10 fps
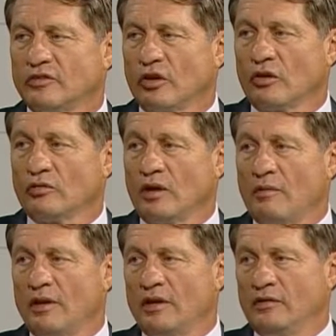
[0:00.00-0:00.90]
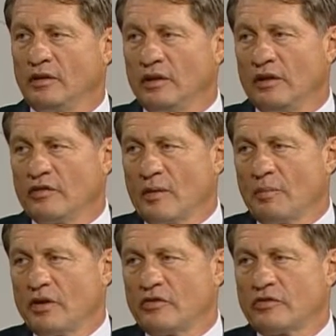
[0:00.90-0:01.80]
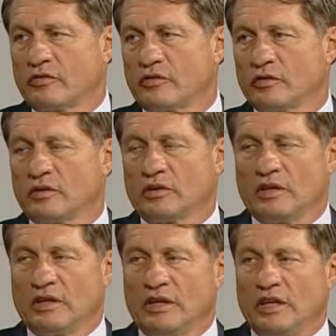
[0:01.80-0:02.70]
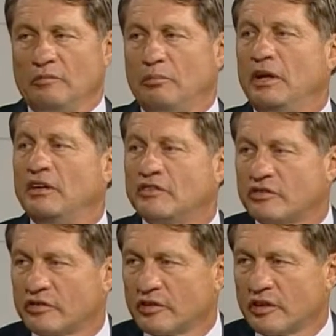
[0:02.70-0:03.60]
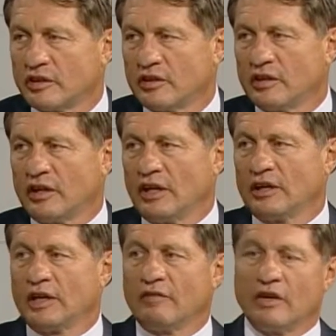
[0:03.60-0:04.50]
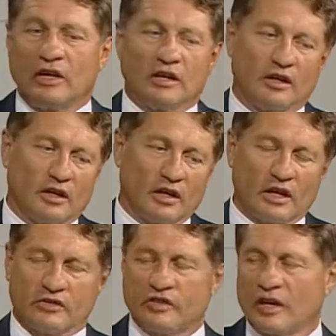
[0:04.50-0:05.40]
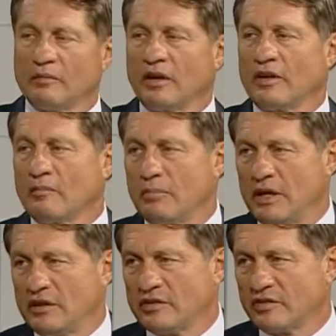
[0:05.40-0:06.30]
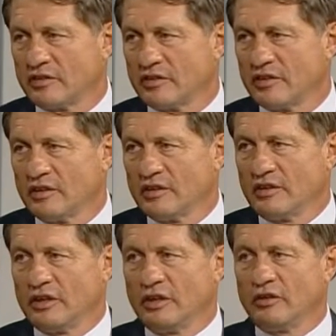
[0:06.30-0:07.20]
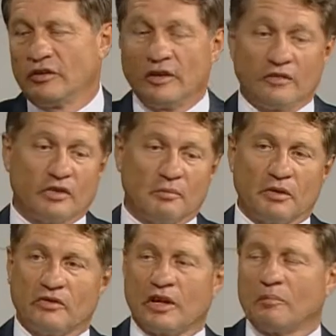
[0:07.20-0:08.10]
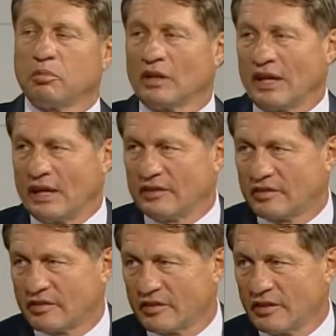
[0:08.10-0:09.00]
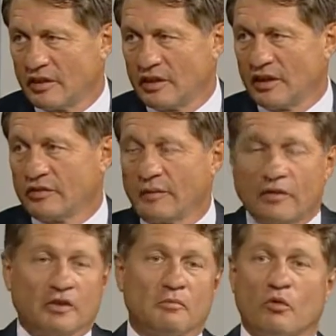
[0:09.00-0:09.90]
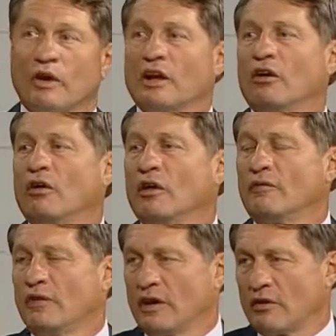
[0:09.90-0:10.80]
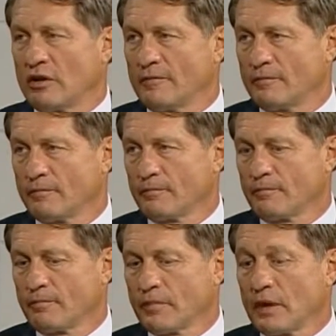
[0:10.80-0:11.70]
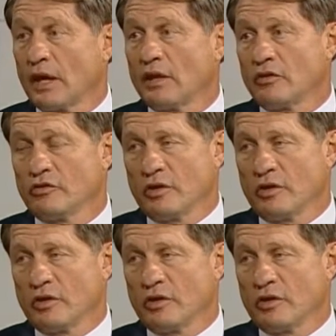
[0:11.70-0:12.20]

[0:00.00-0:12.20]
So, I mean, if something's in beets and they're giving a segment of the beet, you know, if something's in a plant, something in Moringa Oleifera, and there's